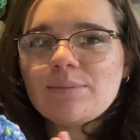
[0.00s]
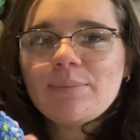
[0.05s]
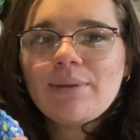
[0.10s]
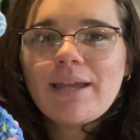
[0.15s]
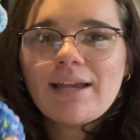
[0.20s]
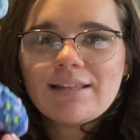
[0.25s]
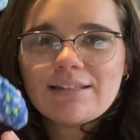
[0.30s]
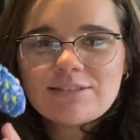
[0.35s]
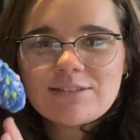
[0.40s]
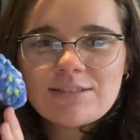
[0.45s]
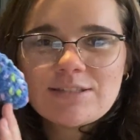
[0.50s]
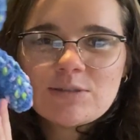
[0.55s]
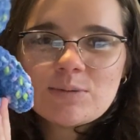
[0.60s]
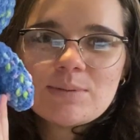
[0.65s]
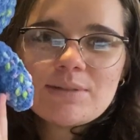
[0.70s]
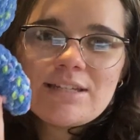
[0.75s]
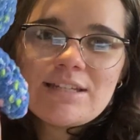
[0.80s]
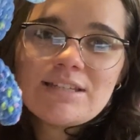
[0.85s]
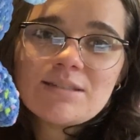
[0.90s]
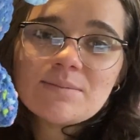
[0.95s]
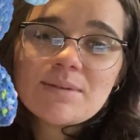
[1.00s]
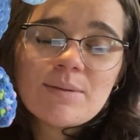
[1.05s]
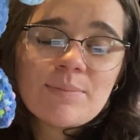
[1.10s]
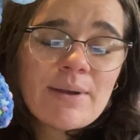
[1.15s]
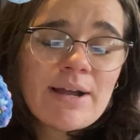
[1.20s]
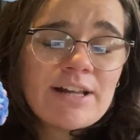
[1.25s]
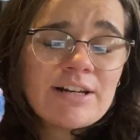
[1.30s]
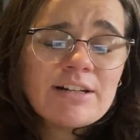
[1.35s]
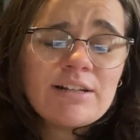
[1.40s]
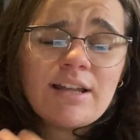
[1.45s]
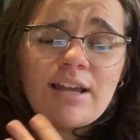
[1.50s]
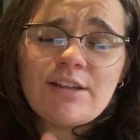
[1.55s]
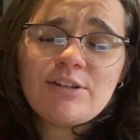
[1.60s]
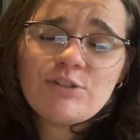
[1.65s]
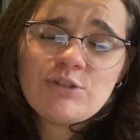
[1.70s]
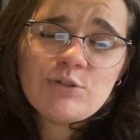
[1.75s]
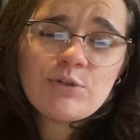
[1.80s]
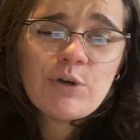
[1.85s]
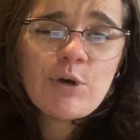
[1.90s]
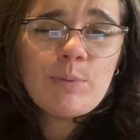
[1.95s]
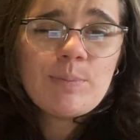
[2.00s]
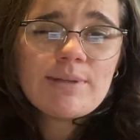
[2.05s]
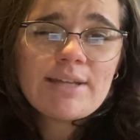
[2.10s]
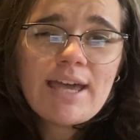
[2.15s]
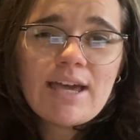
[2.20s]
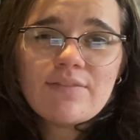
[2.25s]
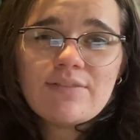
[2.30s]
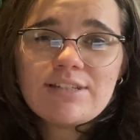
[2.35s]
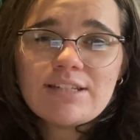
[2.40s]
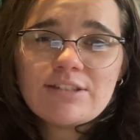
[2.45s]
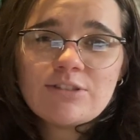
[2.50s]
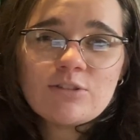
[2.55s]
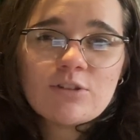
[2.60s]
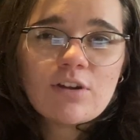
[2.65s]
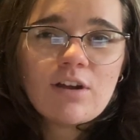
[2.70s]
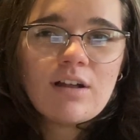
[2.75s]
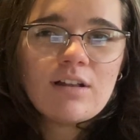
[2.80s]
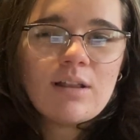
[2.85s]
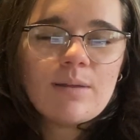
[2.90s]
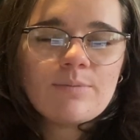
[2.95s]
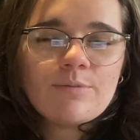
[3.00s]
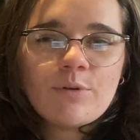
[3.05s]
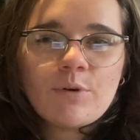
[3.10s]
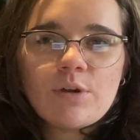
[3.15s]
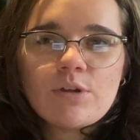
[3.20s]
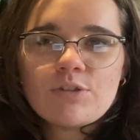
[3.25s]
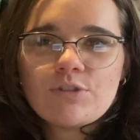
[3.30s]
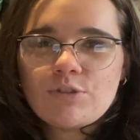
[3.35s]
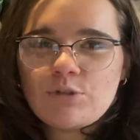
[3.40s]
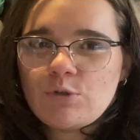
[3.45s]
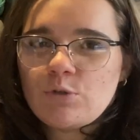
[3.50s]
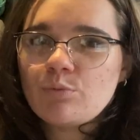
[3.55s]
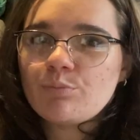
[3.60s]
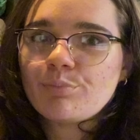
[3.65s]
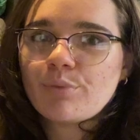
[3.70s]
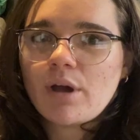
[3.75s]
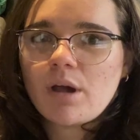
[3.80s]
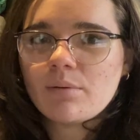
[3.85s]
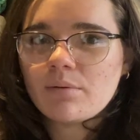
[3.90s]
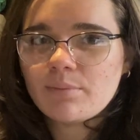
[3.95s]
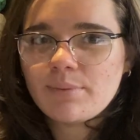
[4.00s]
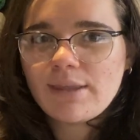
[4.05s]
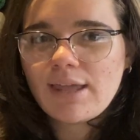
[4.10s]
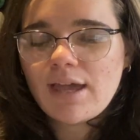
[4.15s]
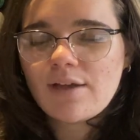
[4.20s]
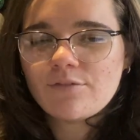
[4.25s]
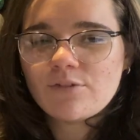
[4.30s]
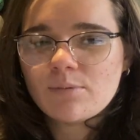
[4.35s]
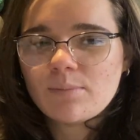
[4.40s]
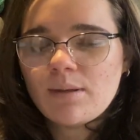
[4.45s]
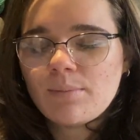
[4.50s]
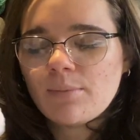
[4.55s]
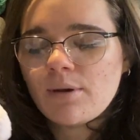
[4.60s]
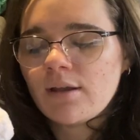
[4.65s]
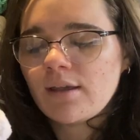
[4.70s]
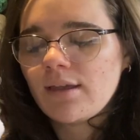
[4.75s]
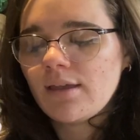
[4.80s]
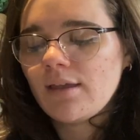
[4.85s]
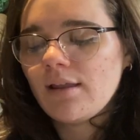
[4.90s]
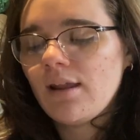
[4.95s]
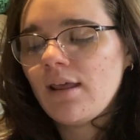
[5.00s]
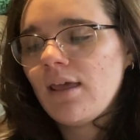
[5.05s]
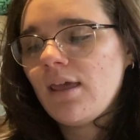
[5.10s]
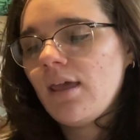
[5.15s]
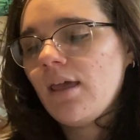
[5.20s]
But yeah, so this one is my pattern. I do hope to have a tester call up for it soon, probably after my market.